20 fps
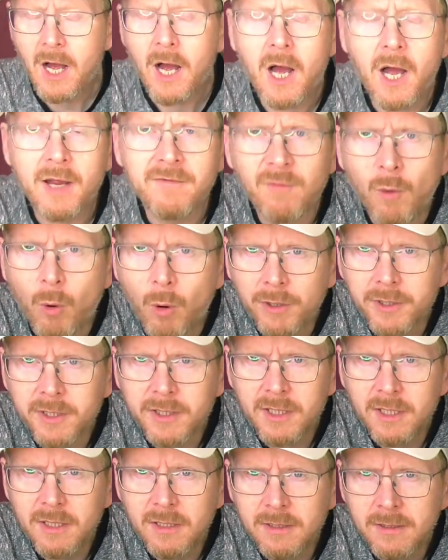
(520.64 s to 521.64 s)
I've
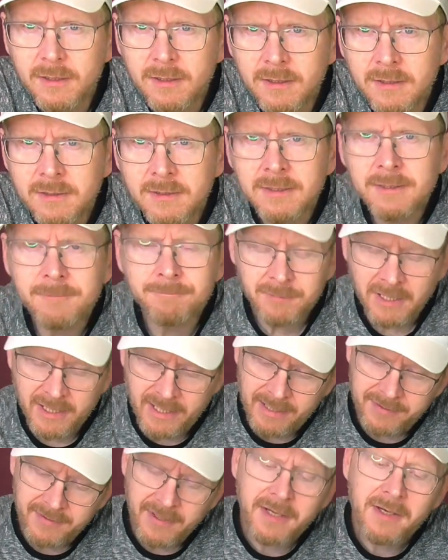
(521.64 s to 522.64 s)
ordered it,
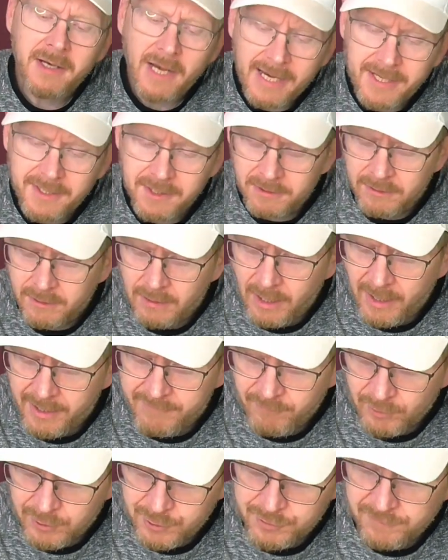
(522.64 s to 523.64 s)
and then later I
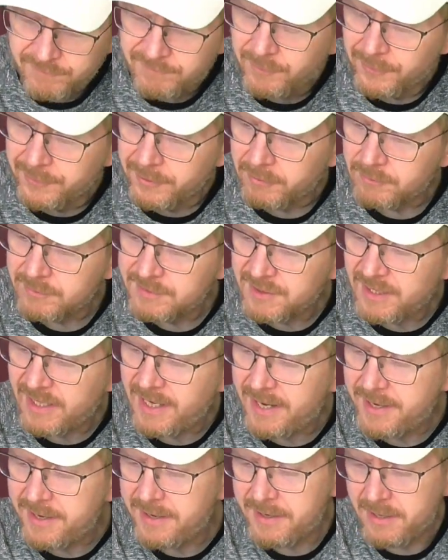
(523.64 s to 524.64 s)
watched the photos,
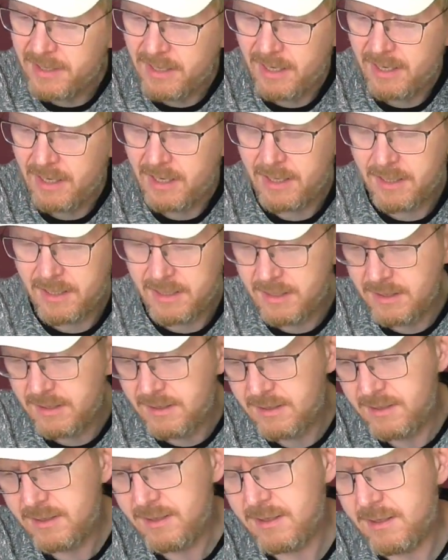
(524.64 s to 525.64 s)
and
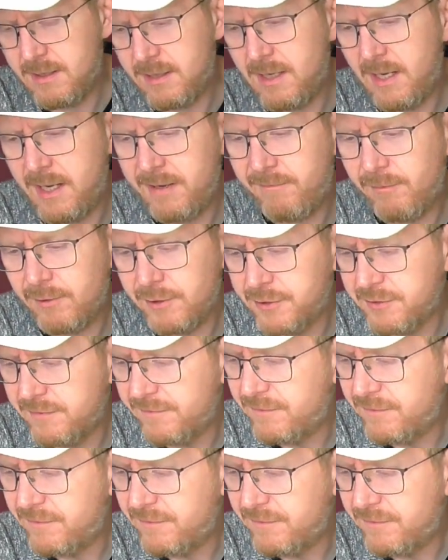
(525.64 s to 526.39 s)
I watched the